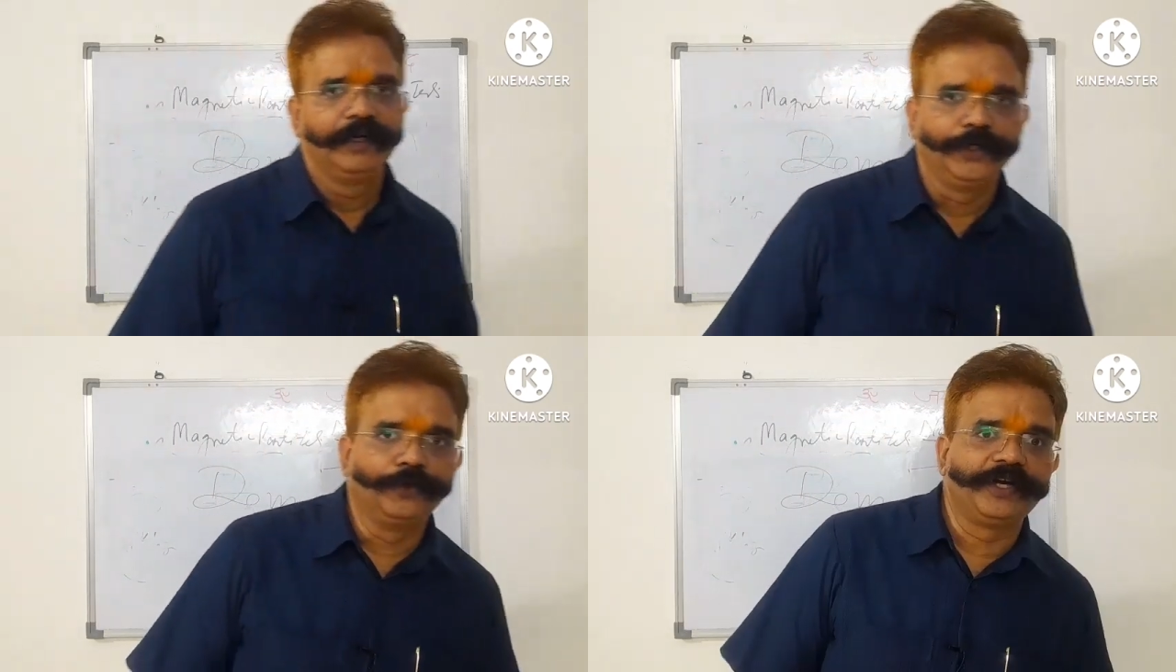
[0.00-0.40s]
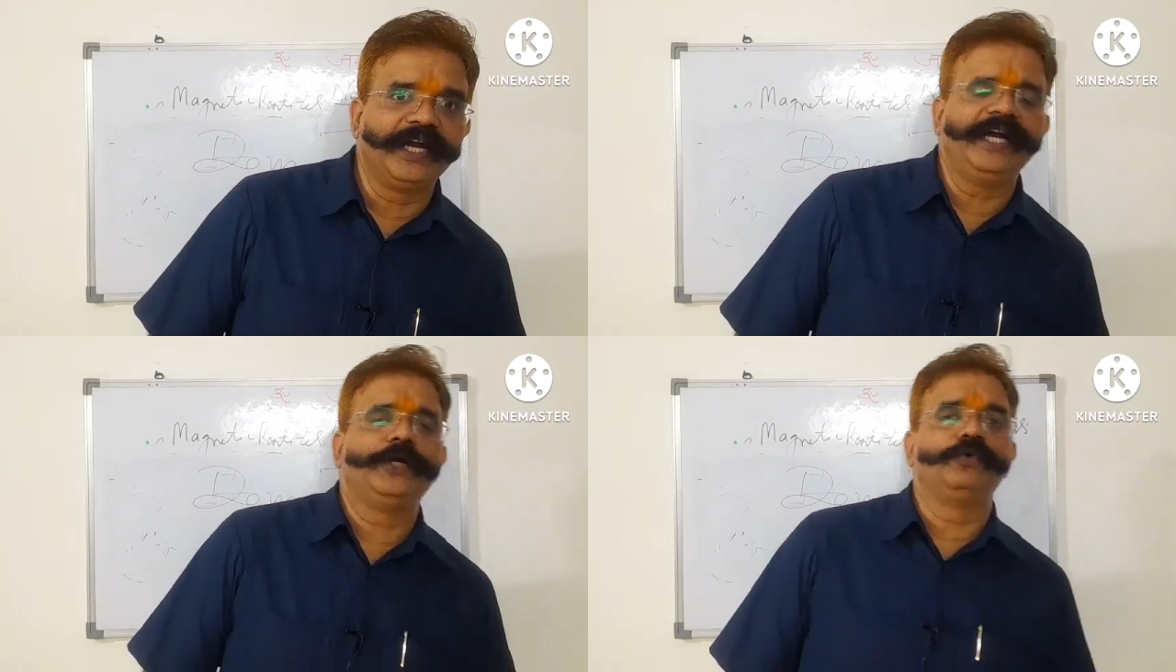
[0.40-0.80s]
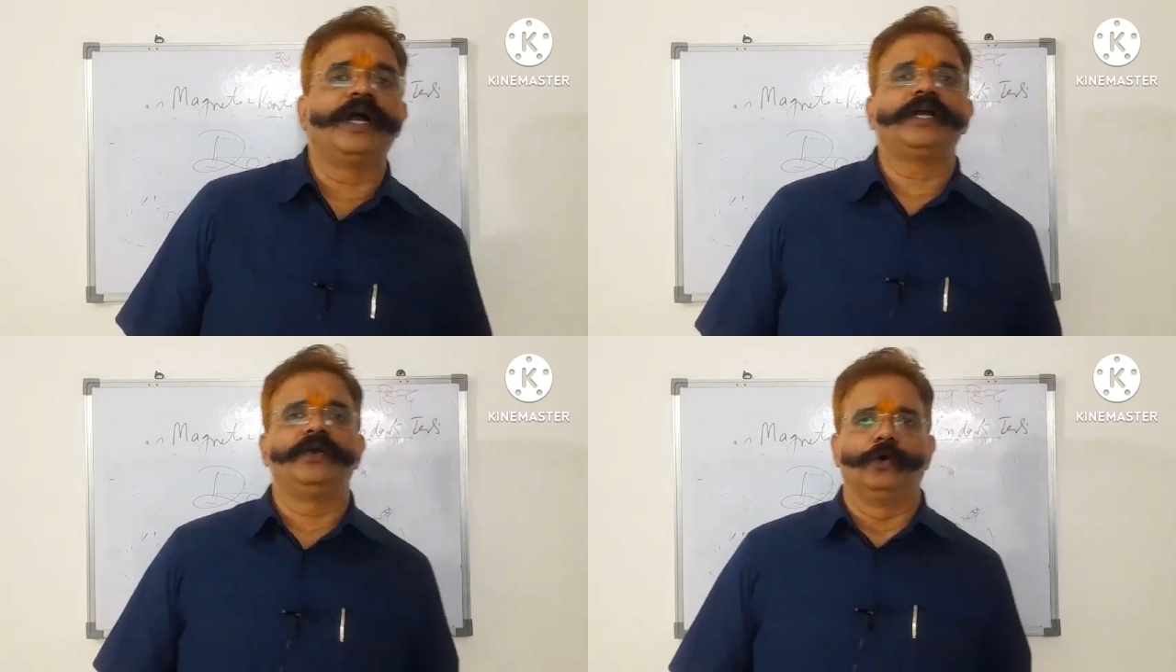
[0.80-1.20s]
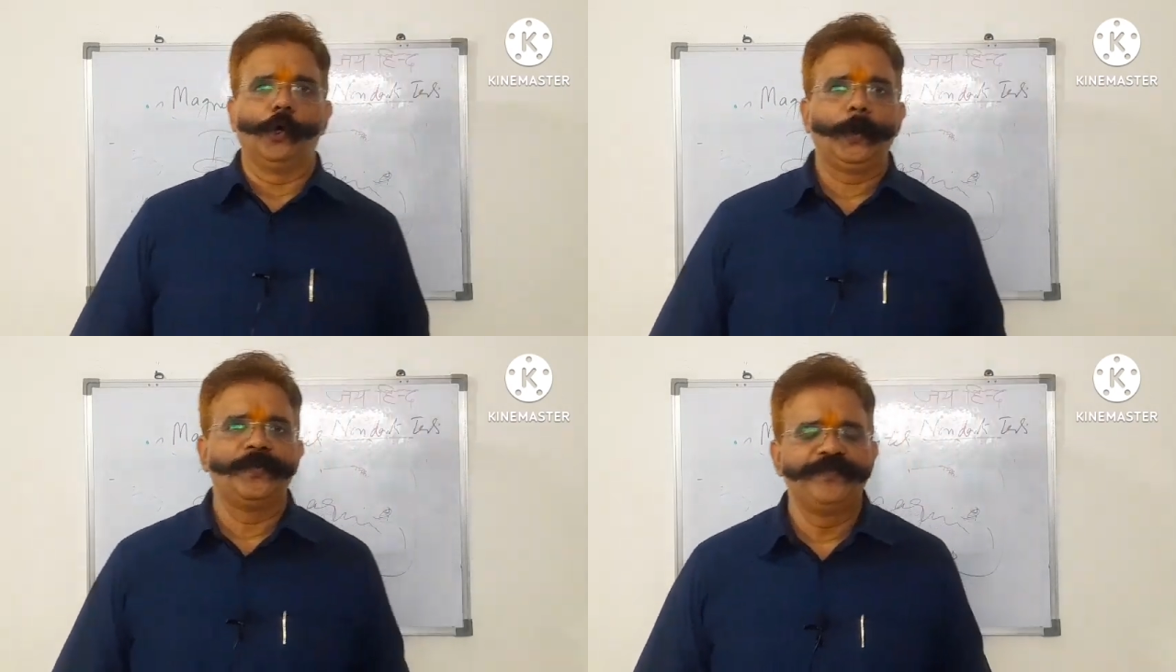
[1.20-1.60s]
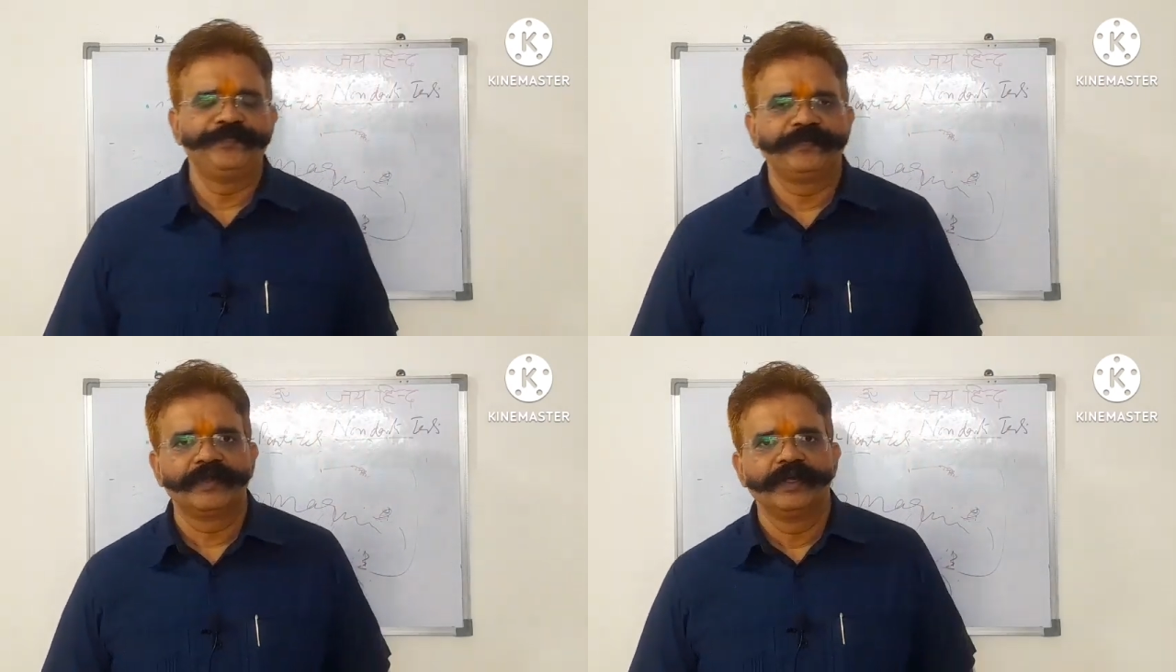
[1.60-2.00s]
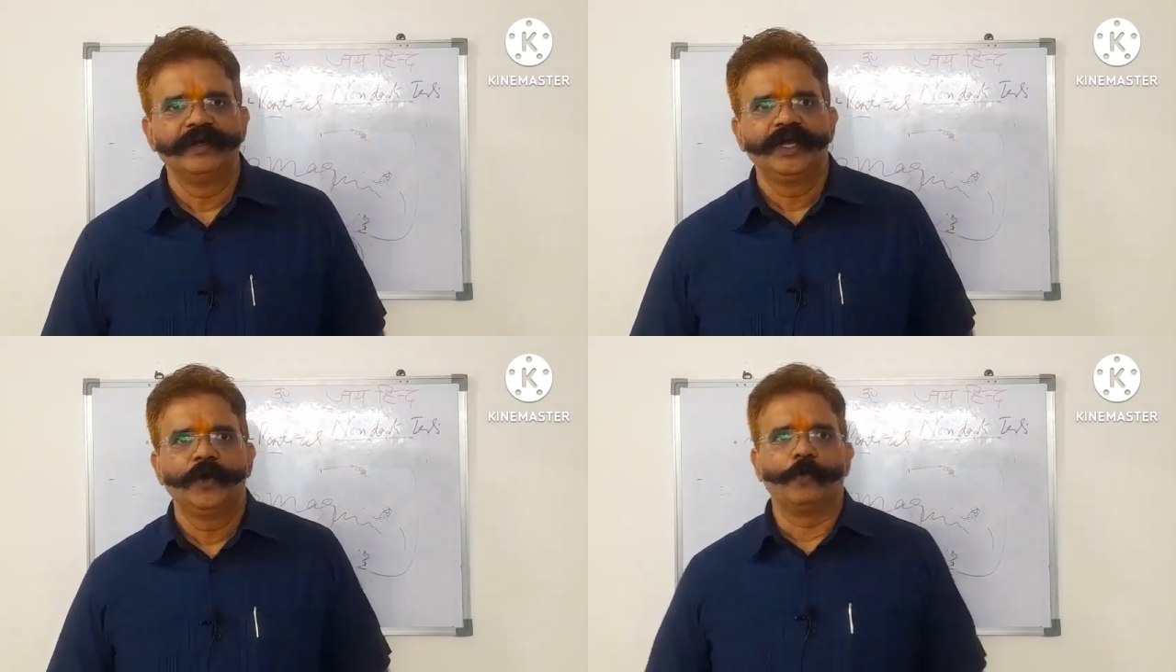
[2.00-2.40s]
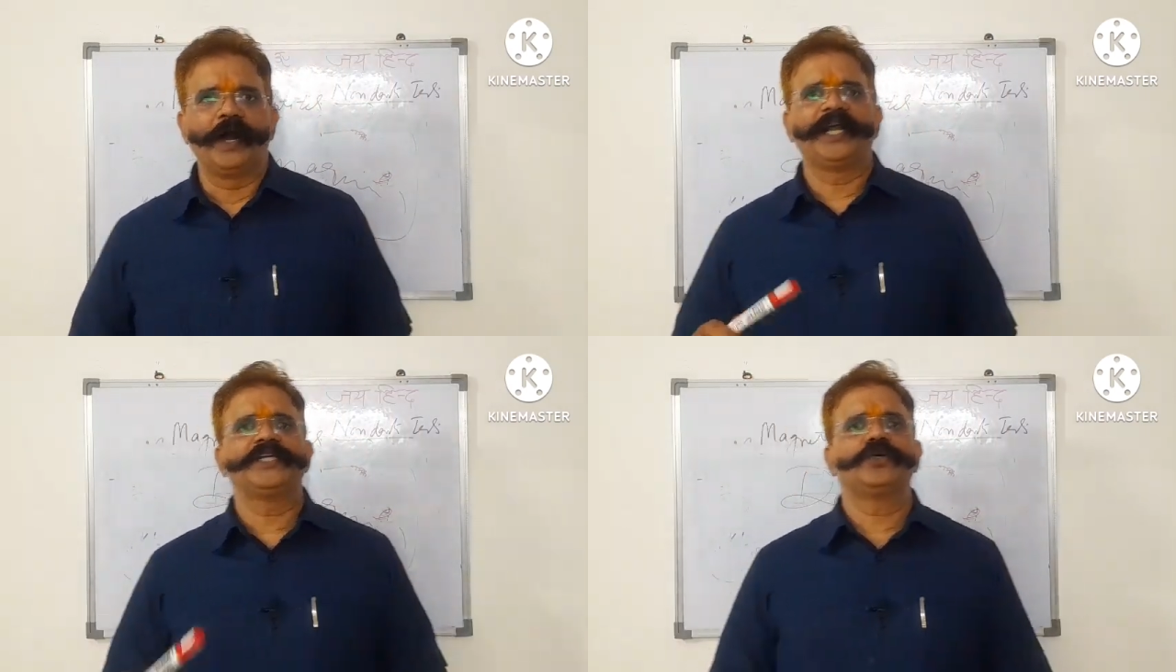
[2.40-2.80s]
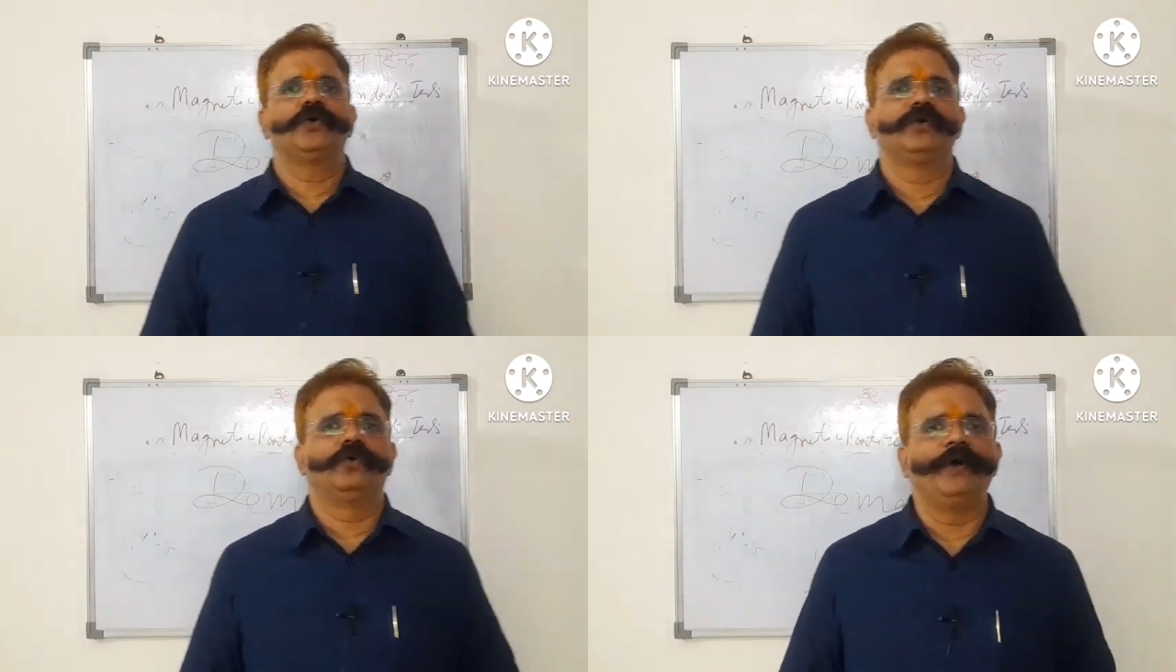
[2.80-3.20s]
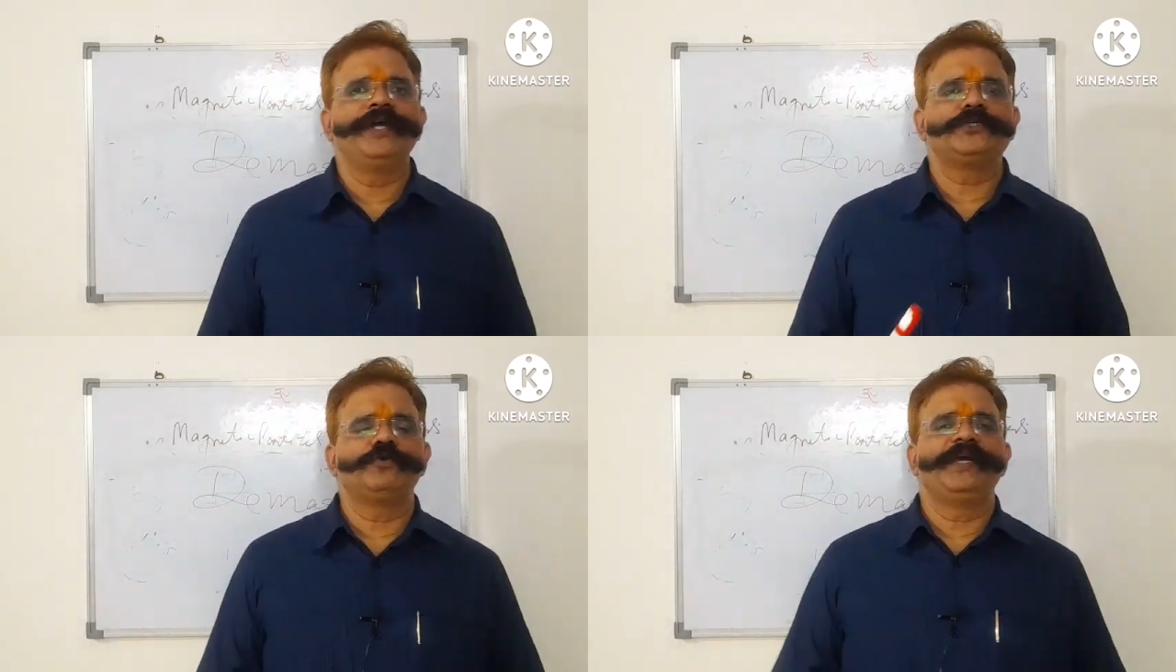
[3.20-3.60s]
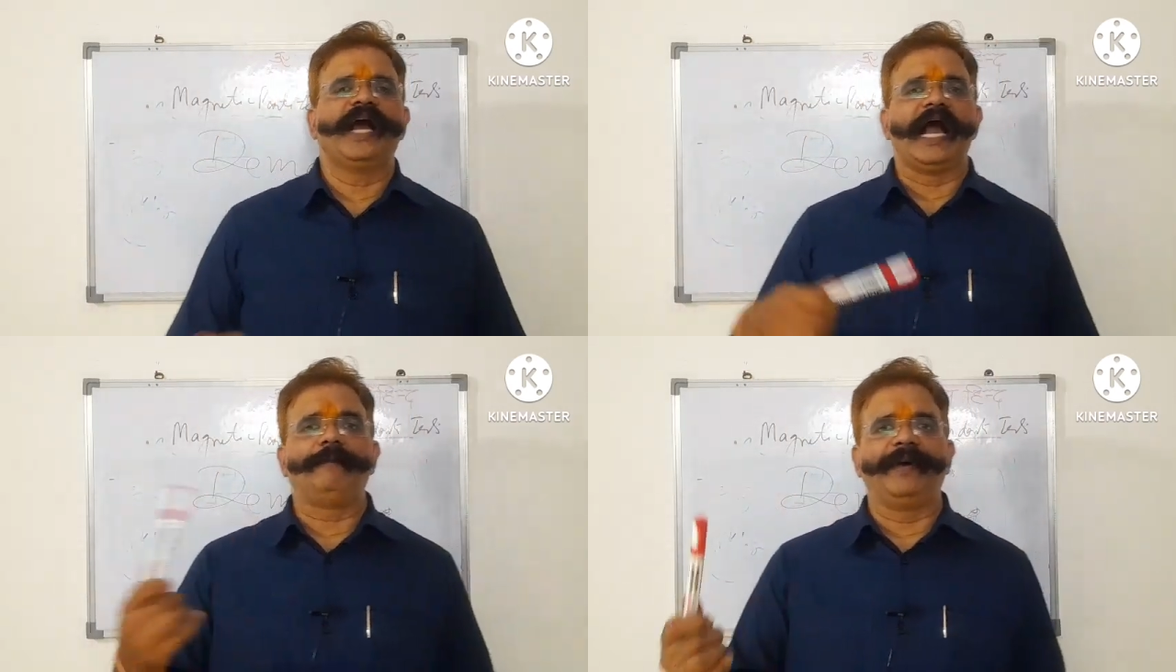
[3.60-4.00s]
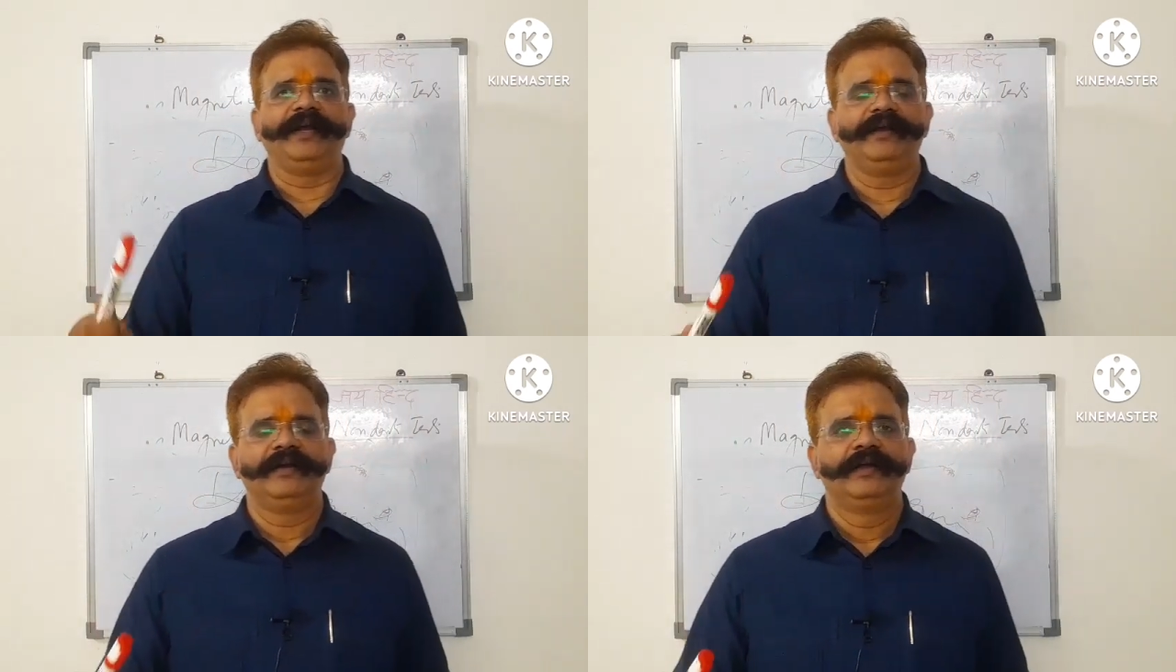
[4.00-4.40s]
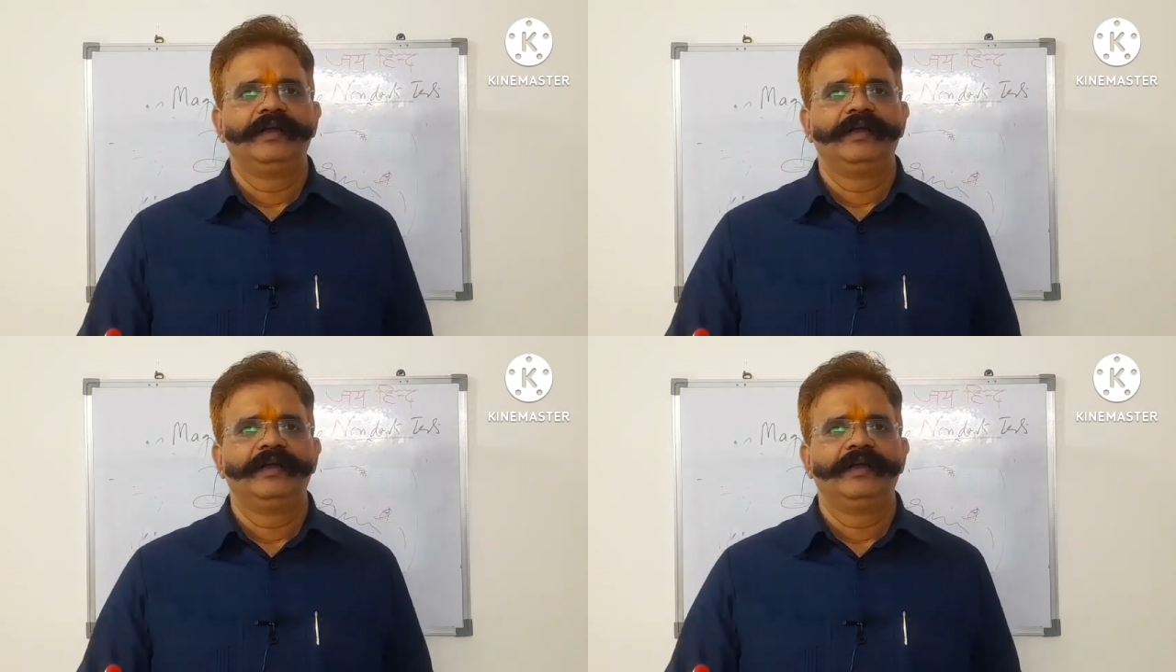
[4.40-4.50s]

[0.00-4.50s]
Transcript: you really do not know what is going to be happen